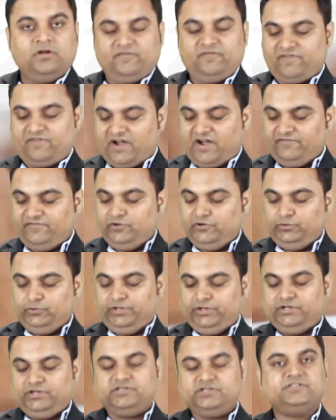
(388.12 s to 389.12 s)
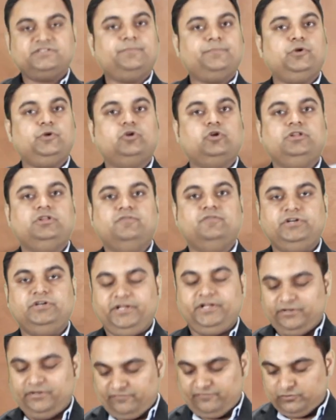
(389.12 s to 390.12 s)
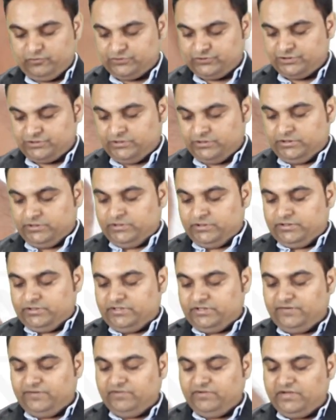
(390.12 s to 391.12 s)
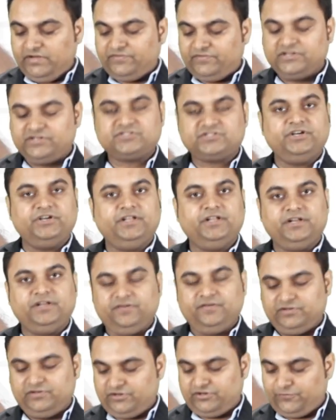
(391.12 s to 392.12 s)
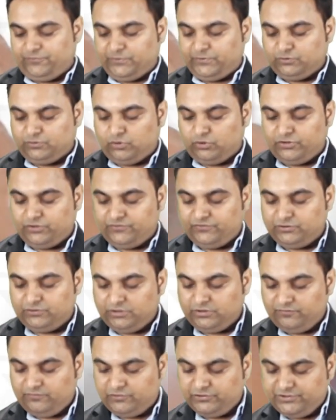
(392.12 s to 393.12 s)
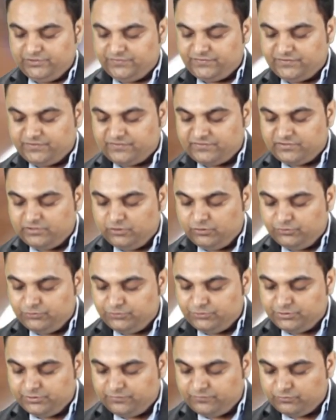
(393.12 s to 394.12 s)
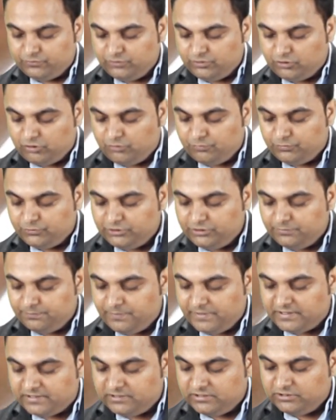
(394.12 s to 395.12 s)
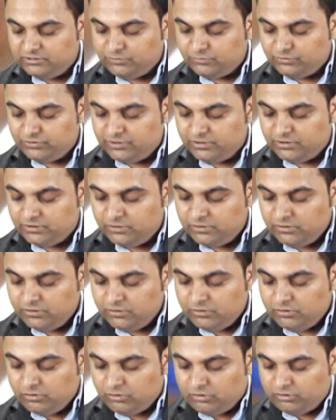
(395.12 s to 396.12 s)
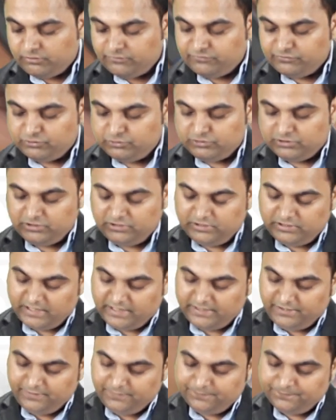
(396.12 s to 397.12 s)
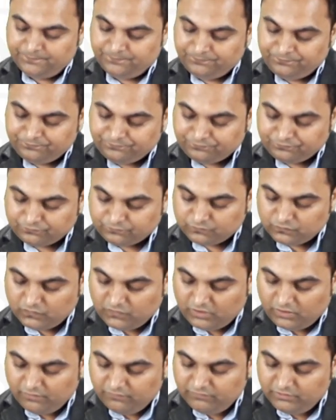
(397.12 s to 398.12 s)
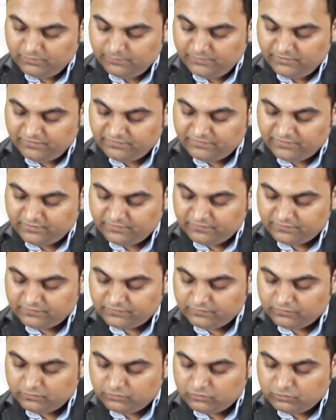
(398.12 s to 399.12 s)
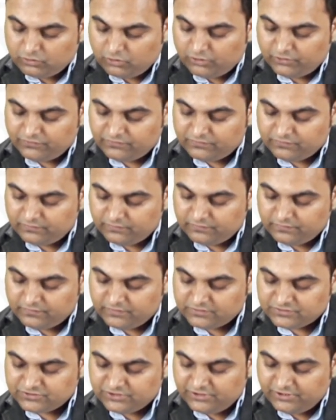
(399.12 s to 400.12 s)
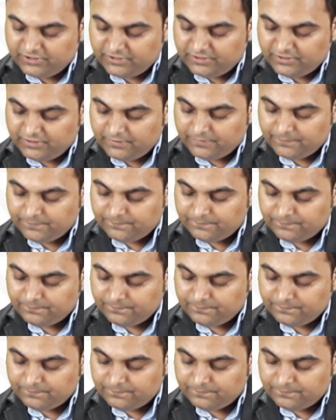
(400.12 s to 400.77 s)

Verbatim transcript: 5 Newton is a purely vertical force. Then we have 60 degree with respect to horizontal for this 6 kilonewton. So the component parallel to the horizontal line will be 6 cos 60 degree,